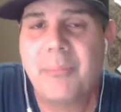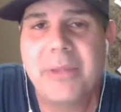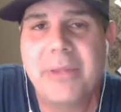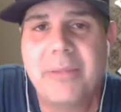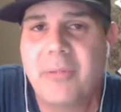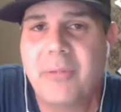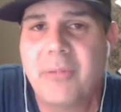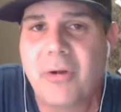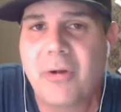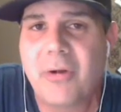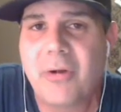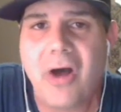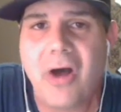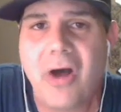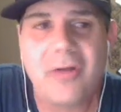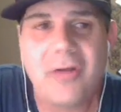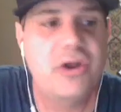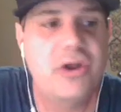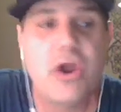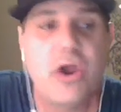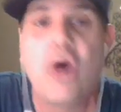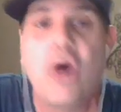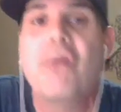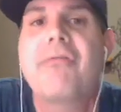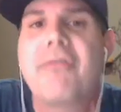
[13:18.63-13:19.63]
people call the
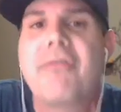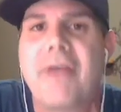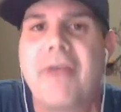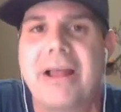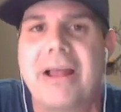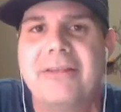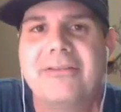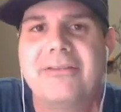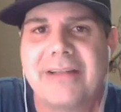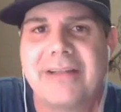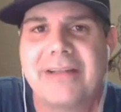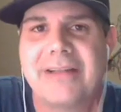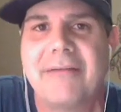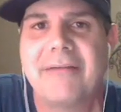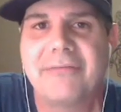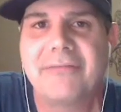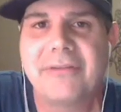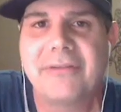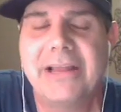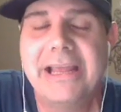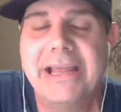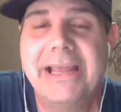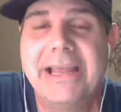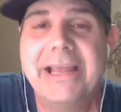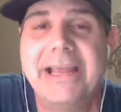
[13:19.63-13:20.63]
no friends
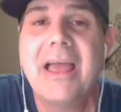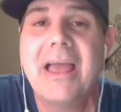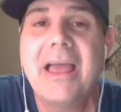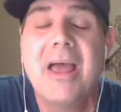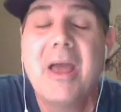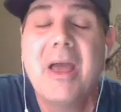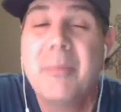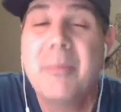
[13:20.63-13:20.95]
left league.